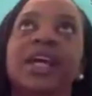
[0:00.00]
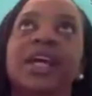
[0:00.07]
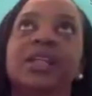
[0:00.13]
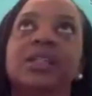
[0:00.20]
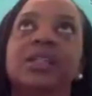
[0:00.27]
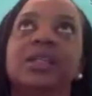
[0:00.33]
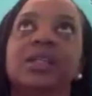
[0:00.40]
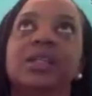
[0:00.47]

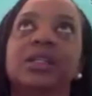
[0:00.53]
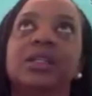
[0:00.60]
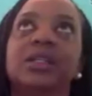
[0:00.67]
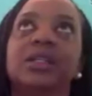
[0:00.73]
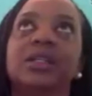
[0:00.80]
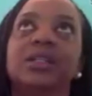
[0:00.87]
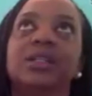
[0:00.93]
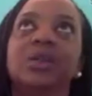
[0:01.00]
said,
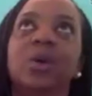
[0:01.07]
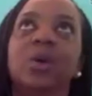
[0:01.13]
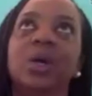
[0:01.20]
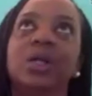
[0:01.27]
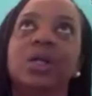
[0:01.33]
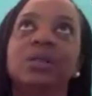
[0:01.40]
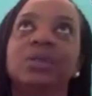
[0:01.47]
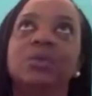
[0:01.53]

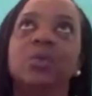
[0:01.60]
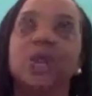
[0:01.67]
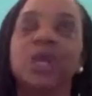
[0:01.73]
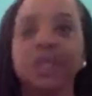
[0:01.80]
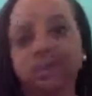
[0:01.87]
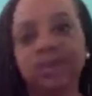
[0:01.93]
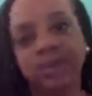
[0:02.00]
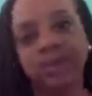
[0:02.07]

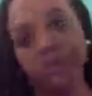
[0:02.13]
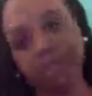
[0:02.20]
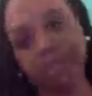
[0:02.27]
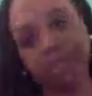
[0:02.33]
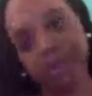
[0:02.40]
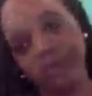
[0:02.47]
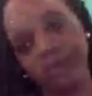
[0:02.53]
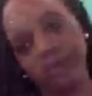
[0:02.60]
Lord, what are
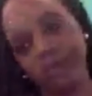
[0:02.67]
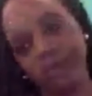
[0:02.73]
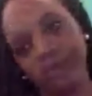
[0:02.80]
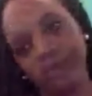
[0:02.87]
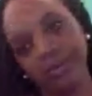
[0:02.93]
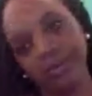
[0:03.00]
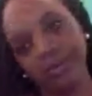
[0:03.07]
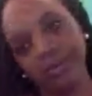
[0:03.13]
you
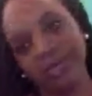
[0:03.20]
doing?